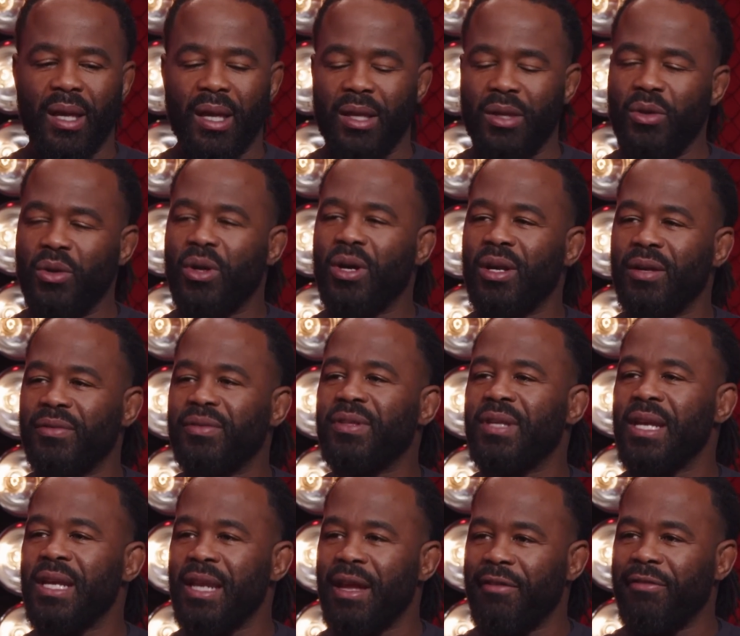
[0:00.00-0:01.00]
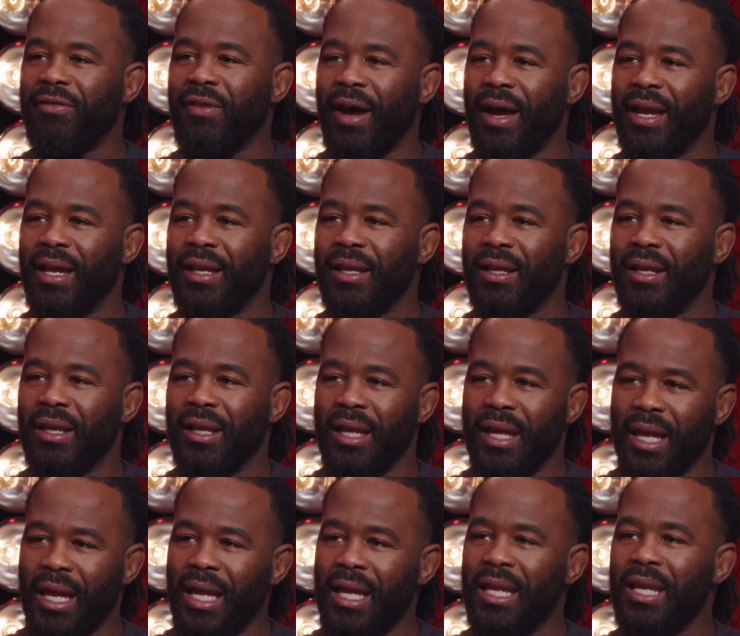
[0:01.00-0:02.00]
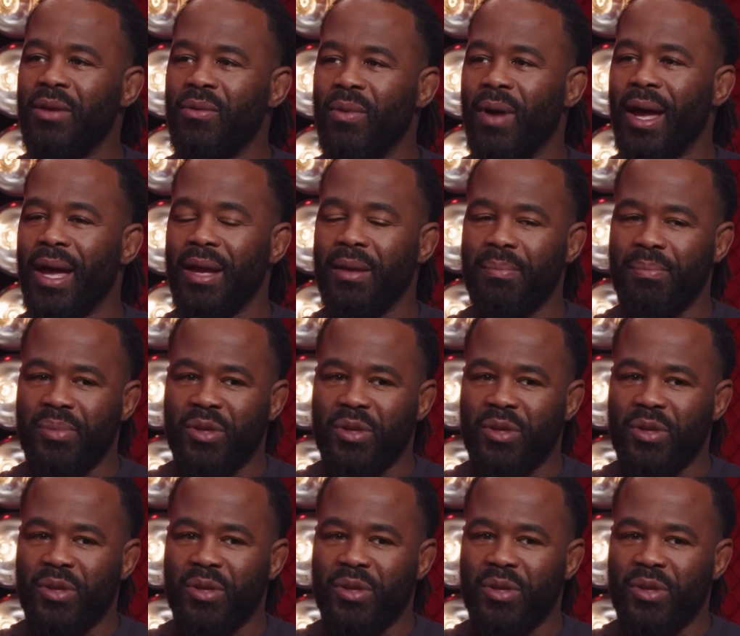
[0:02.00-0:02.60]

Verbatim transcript: you could have seen that fight any way.